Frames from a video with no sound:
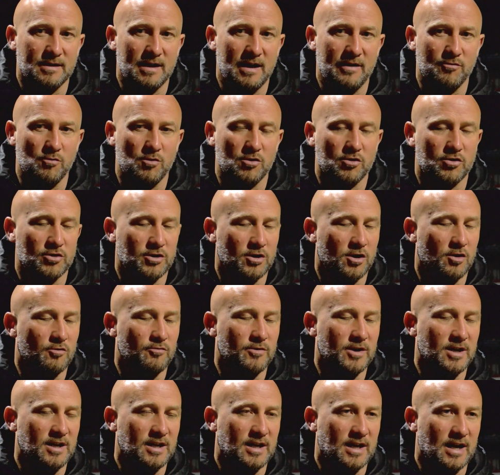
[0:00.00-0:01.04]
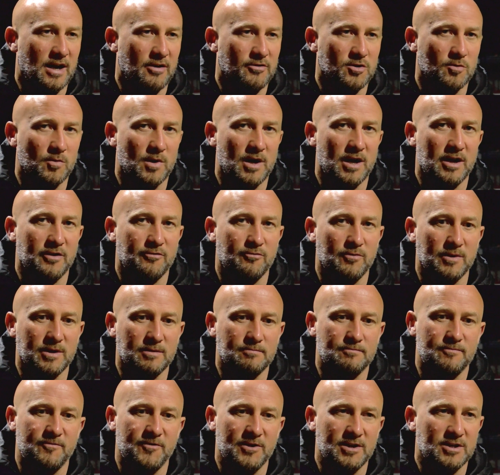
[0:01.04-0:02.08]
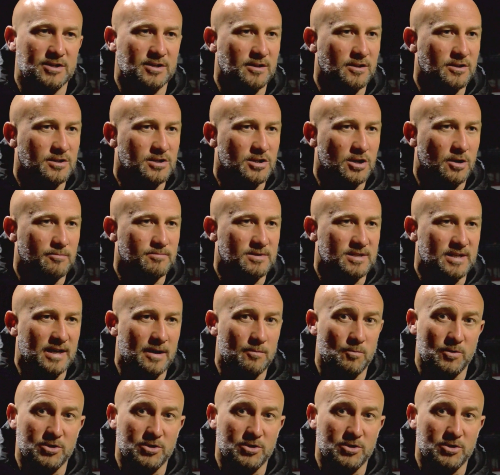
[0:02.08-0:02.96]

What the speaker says: everyone could have got really carried away if we'd finished in the top 10,